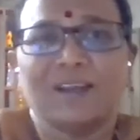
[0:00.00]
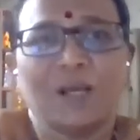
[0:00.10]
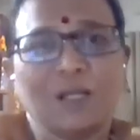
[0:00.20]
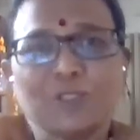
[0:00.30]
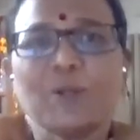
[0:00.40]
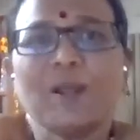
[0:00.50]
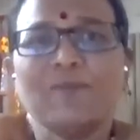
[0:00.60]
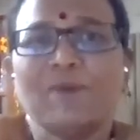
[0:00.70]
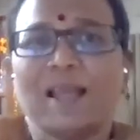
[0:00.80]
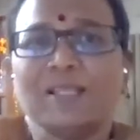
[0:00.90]

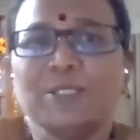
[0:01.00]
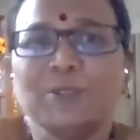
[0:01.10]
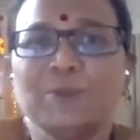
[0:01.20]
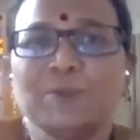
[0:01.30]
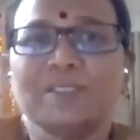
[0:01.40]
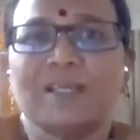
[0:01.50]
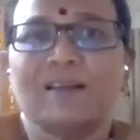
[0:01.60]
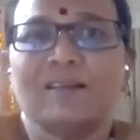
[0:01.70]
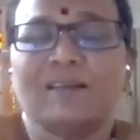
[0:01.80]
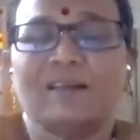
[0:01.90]
cultural values,
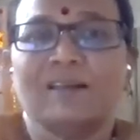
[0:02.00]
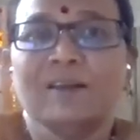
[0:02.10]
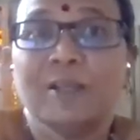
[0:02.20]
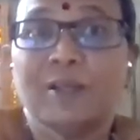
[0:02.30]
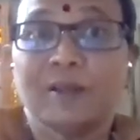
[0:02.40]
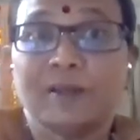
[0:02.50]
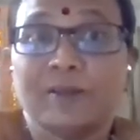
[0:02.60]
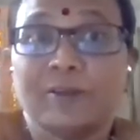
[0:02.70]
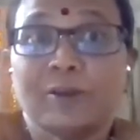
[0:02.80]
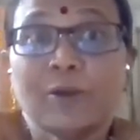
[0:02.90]
and
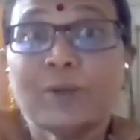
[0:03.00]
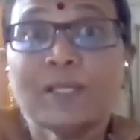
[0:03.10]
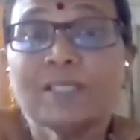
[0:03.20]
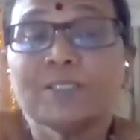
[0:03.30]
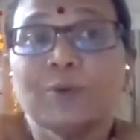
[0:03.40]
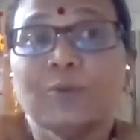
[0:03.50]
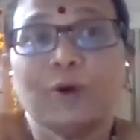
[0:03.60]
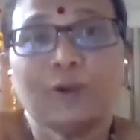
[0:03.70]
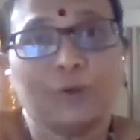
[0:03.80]
nowadays, no, what you